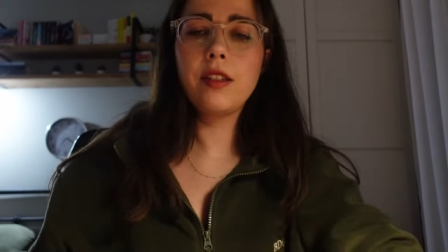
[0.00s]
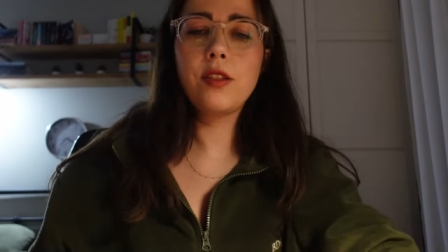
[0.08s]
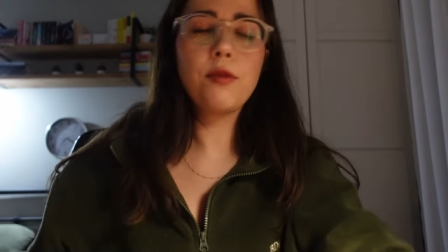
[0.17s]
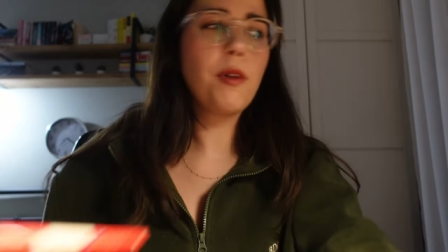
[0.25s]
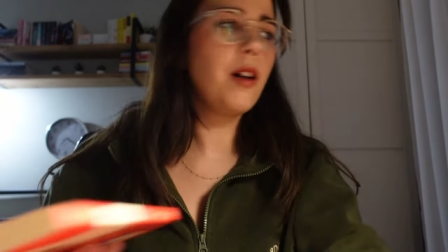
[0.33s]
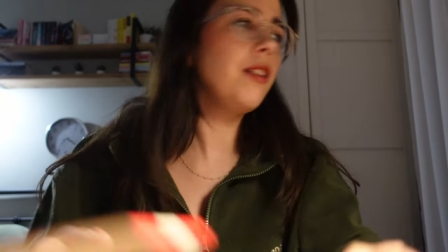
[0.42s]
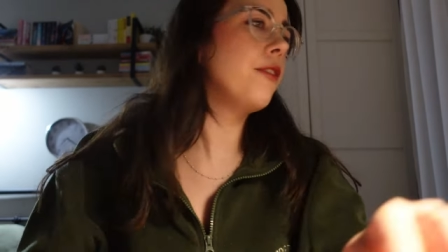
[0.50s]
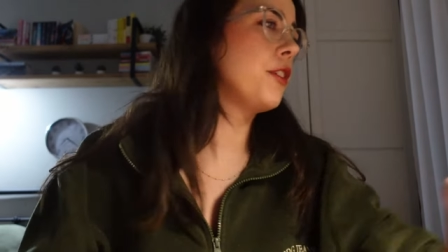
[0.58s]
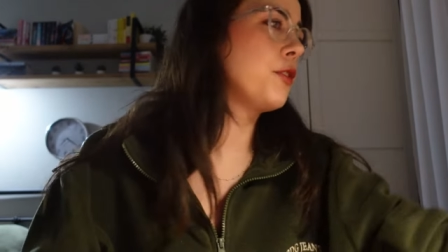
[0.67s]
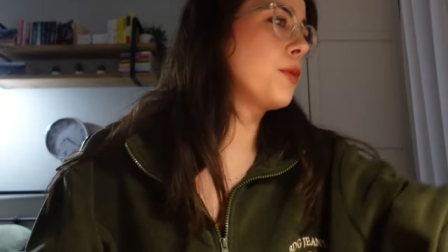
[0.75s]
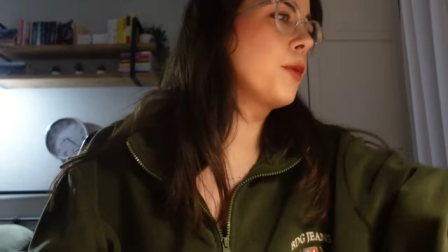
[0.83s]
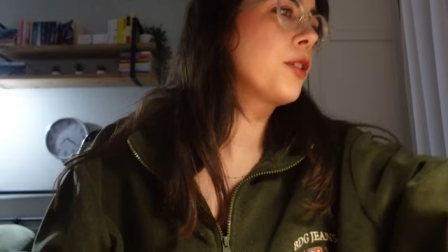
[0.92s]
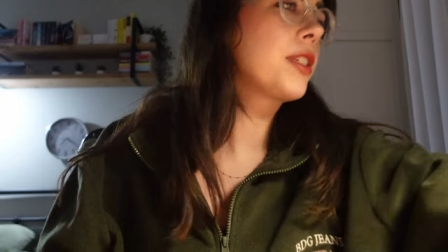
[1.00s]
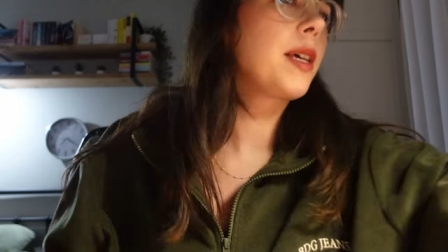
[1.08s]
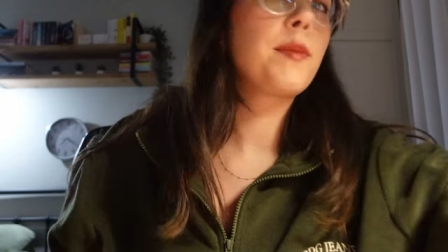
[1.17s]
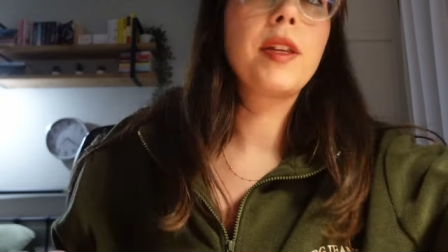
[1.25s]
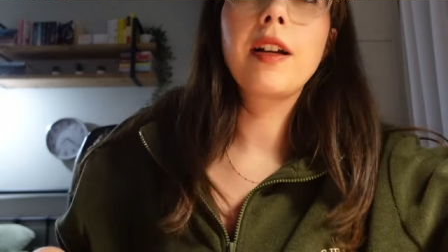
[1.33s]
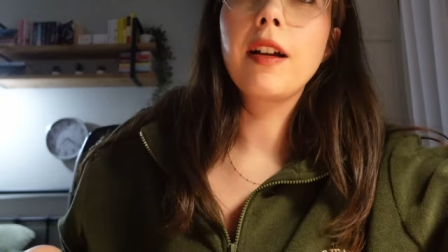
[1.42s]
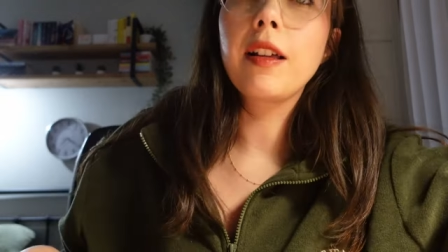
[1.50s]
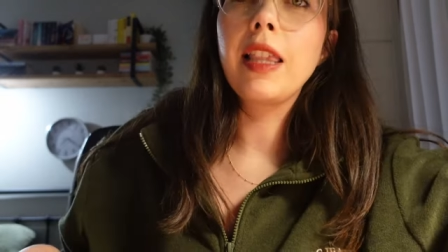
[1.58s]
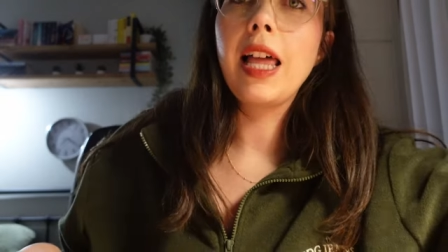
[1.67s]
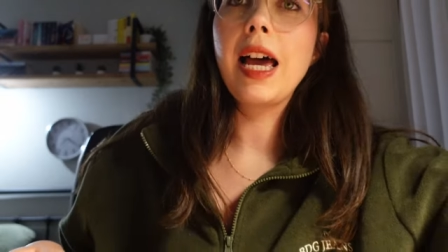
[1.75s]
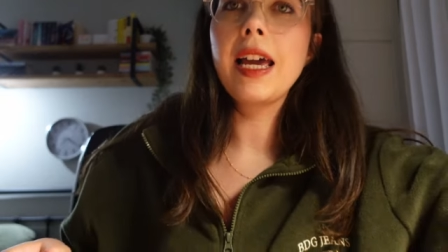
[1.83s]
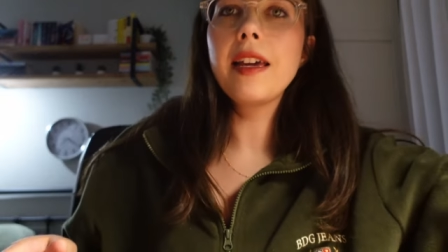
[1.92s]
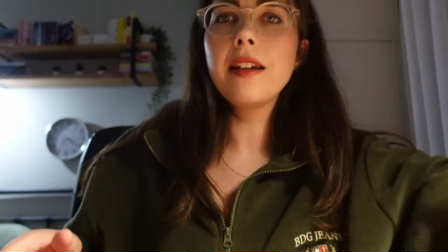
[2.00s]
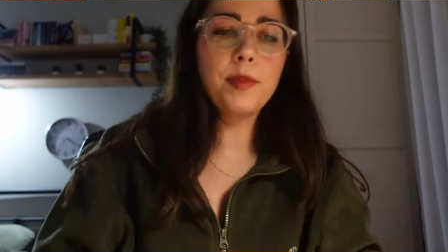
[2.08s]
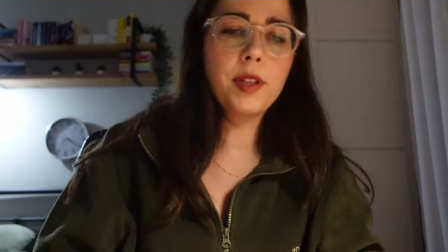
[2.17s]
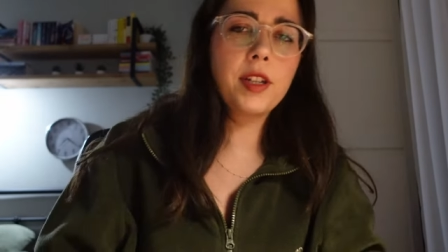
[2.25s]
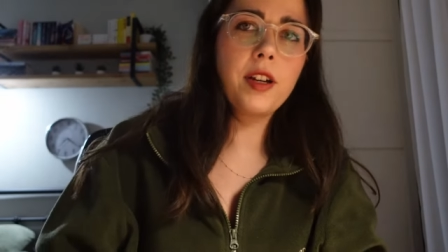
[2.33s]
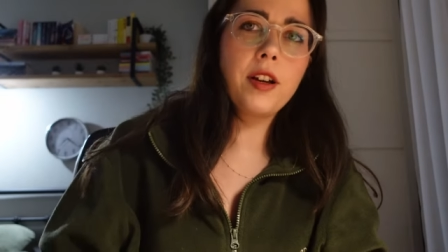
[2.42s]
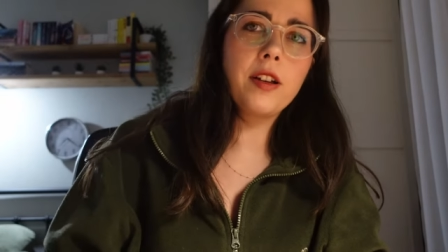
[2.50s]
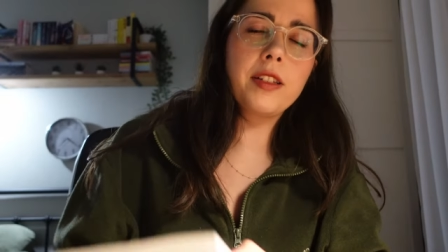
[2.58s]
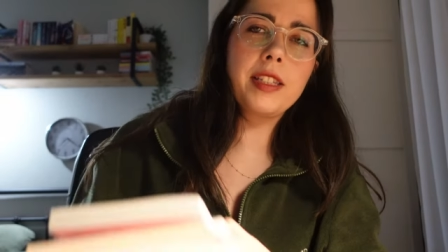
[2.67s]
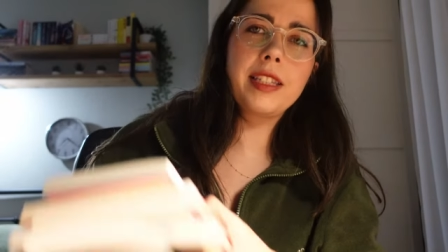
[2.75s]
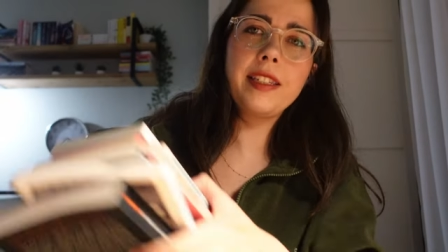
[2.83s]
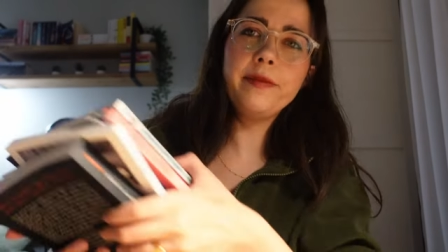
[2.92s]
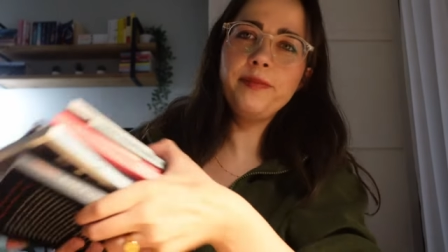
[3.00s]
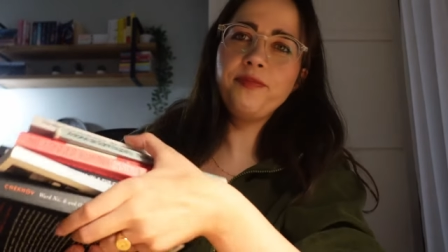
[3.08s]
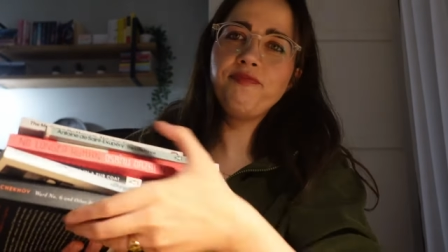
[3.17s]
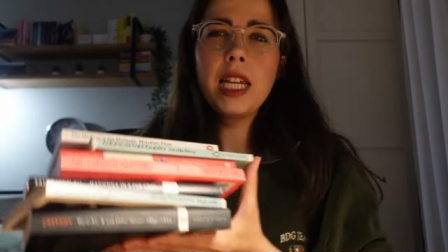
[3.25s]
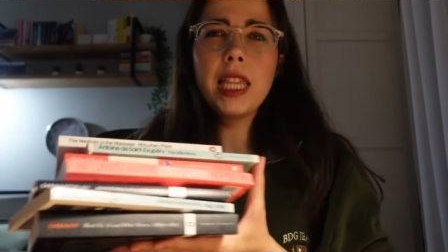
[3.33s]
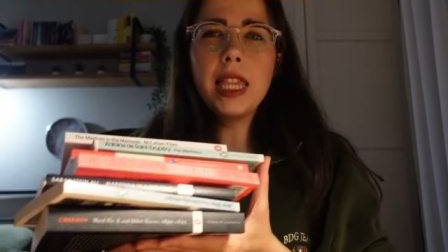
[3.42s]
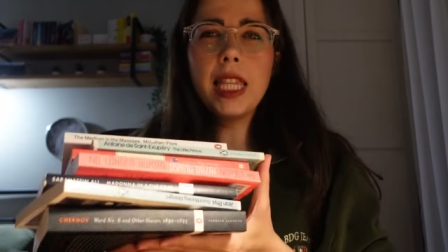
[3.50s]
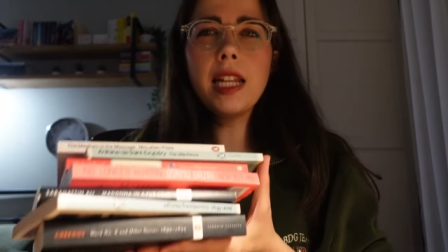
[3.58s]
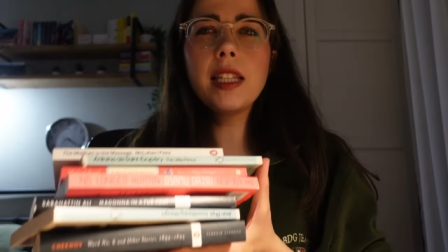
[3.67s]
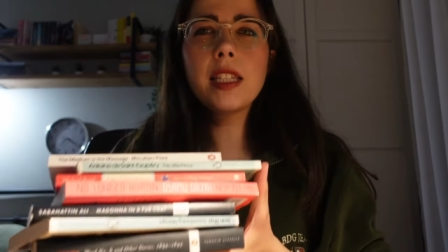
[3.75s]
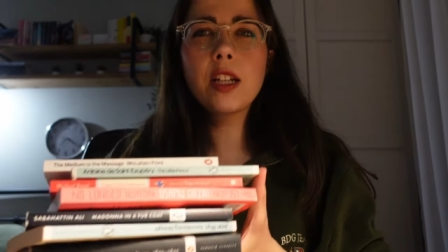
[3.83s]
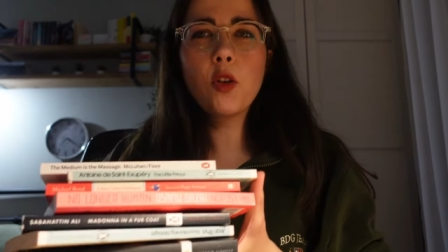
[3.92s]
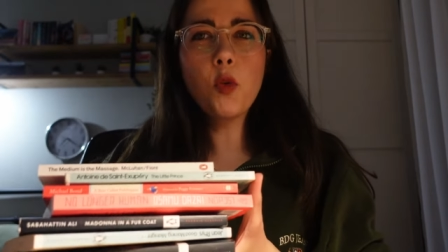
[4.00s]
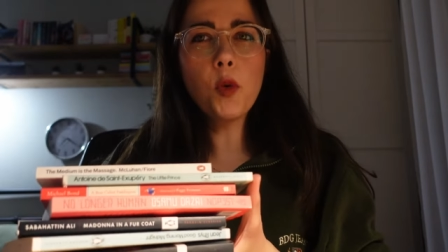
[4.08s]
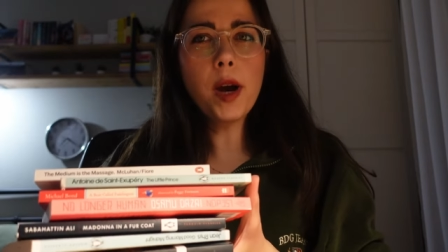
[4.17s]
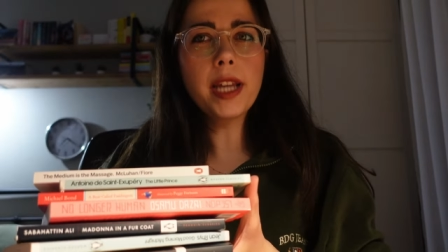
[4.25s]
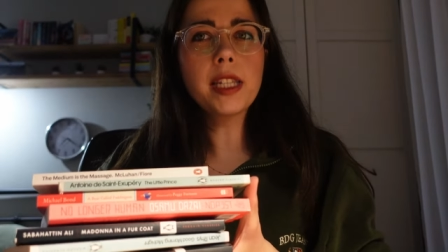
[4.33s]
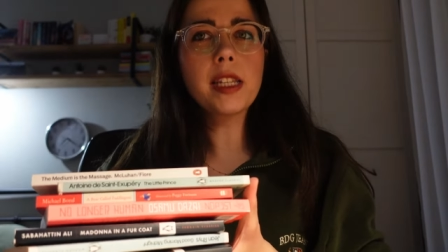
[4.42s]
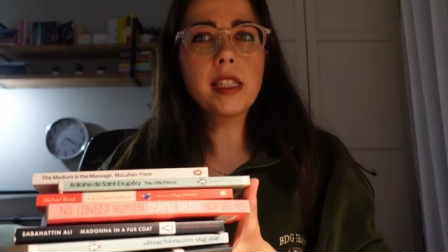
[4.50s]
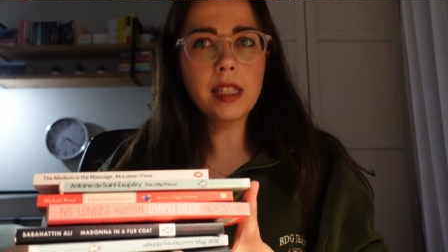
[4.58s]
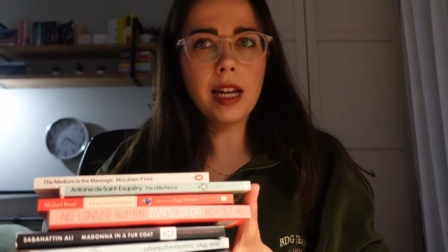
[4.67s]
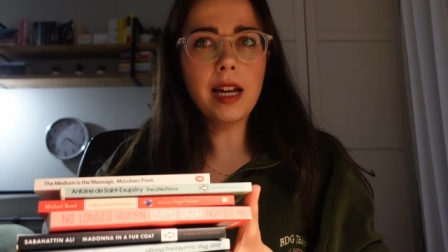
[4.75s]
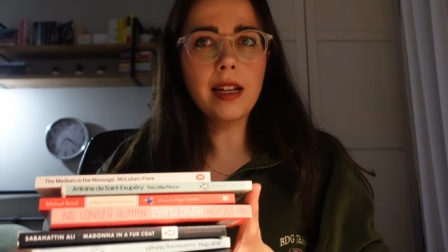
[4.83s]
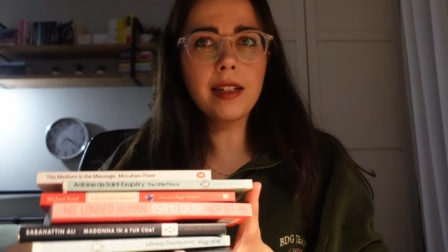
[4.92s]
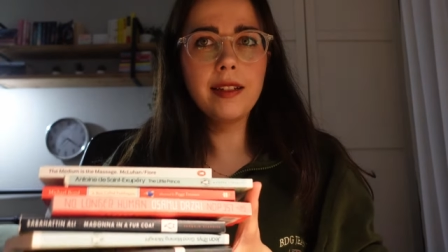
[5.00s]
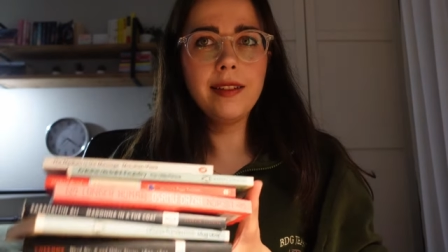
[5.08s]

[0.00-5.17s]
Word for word: to all of those books, I'm not gonna lie, because that is quite a stack.